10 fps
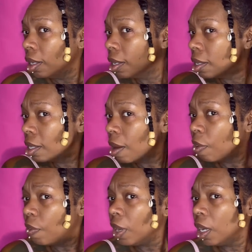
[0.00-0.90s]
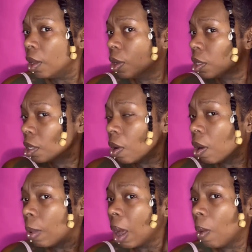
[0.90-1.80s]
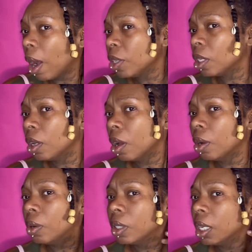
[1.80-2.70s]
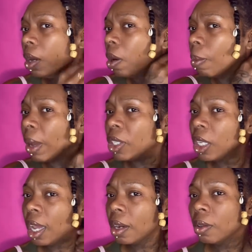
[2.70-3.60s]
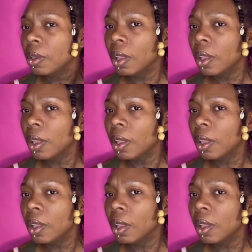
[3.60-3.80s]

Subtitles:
several videos on my wash and goes here on my channel.